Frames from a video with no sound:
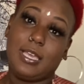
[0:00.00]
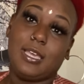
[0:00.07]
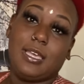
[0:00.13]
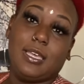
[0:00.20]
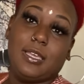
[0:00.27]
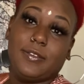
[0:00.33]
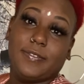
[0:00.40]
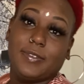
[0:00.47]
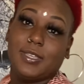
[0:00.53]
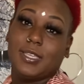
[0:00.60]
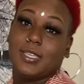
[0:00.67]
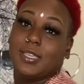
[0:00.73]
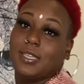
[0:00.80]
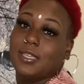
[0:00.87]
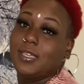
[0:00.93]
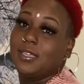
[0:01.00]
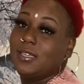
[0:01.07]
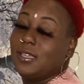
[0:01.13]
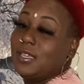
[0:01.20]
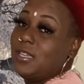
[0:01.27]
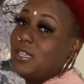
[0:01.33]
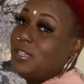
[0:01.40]
Um,
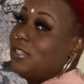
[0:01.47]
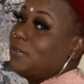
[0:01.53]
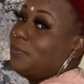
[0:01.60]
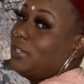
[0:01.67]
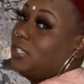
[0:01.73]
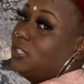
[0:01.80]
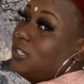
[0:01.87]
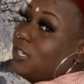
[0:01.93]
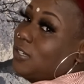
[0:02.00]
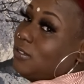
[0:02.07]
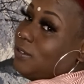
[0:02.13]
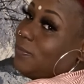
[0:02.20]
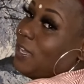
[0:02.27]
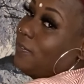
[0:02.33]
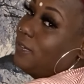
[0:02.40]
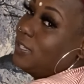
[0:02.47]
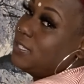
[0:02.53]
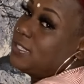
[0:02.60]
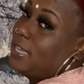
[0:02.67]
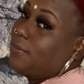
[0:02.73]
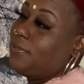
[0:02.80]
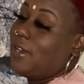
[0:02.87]
but you know, I'm having the
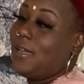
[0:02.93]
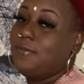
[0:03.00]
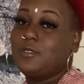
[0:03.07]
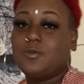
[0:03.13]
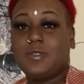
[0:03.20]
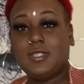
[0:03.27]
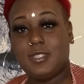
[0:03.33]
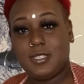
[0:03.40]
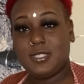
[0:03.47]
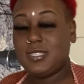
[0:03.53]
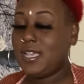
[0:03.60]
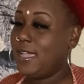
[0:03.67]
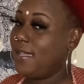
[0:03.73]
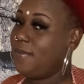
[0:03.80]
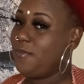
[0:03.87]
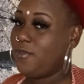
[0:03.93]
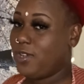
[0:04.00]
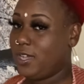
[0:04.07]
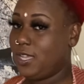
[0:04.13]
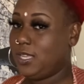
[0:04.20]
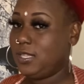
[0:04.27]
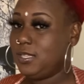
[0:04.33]
same problems with the same
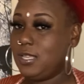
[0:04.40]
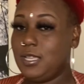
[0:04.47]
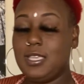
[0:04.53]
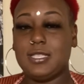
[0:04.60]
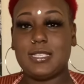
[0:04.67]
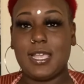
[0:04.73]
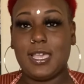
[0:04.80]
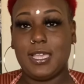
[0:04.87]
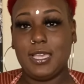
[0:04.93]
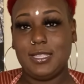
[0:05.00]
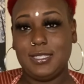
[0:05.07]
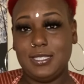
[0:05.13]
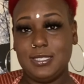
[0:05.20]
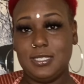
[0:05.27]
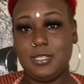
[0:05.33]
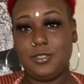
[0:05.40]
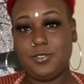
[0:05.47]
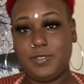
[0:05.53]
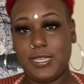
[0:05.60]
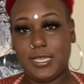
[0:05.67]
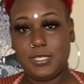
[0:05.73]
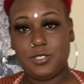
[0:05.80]
one because I had got this in a
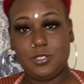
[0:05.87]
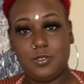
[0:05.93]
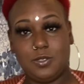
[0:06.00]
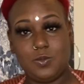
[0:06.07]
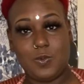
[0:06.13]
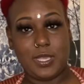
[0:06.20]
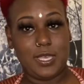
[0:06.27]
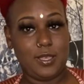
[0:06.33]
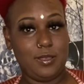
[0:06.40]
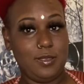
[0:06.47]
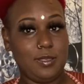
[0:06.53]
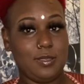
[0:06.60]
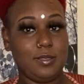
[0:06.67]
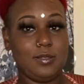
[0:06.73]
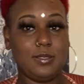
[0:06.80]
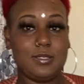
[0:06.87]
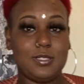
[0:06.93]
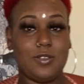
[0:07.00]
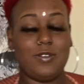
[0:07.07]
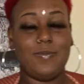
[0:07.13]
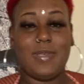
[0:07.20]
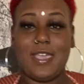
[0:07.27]
3X2 as well.
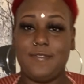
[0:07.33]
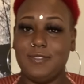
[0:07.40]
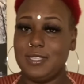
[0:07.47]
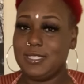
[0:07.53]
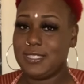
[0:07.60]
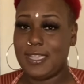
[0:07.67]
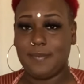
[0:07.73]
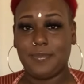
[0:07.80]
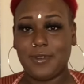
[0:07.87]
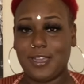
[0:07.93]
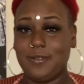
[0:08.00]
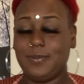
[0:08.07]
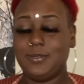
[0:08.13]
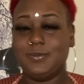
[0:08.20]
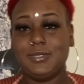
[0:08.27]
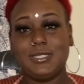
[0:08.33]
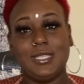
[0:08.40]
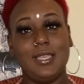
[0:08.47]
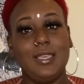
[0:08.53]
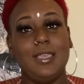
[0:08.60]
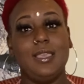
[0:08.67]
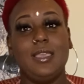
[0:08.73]
So I'm having the same problems
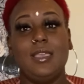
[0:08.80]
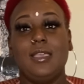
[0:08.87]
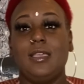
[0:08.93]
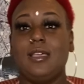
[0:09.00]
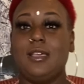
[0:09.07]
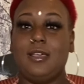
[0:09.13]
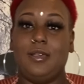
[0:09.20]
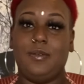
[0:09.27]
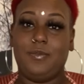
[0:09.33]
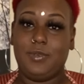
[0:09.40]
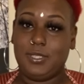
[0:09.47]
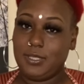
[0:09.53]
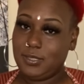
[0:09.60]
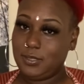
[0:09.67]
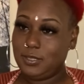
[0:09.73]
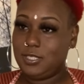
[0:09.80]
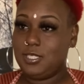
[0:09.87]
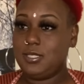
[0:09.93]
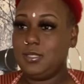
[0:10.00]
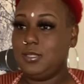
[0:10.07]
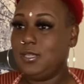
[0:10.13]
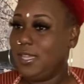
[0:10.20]
uh, um, what
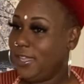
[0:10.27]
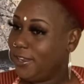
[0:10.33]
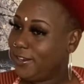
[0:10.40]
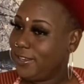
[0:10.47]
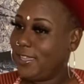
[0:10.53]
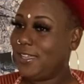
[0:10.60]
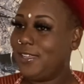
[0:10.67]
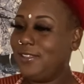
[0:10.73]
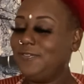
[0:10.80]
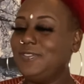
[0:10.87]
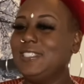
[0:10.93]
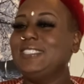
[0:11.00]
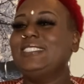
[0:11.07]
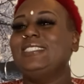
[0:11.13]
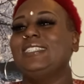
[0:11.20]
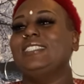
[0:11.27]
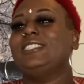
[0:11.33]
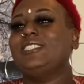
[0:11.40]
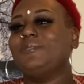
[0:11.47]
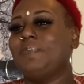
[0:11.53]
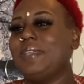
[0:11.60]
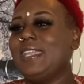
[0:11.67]
just the area. This could
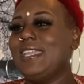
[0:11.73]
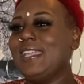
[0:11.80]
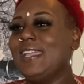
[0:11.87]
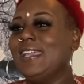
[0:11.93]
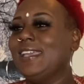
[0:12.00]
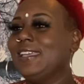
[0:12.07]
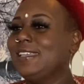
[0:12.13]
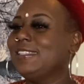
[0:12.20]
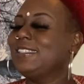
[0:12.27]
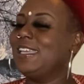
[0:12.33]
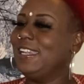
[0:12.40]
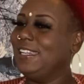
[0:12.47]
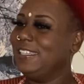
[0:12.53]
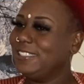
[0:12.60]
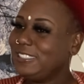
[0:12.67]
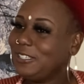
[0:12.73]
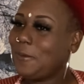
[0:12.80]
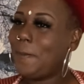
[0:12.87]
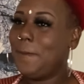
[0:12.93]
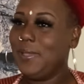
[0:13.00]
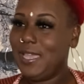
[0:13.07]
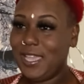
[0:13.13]
just be a little
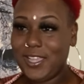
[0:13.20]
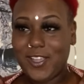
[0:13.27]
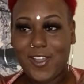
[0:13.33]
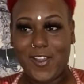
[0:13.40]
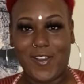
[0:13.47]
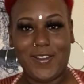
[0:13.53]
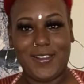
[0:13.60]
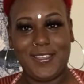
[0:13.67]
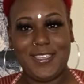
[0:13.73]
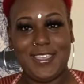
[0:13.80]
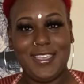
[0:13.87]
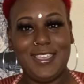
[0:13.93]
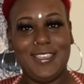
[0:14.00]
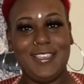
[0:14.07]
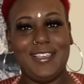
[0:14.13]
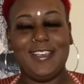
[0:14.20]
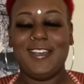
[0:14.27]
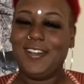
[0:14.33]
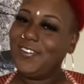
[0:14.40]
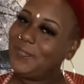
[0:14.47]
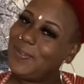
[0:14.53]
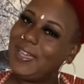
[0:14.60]
bigger.
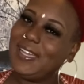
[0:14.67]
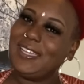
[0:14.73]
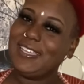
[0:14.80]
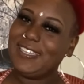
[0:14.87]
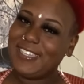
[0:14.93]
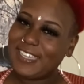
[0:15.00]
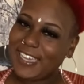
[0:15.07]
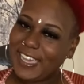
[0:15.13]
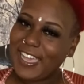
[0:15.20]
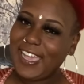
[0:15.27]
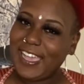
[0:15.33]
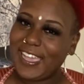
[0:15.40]
Oh my God.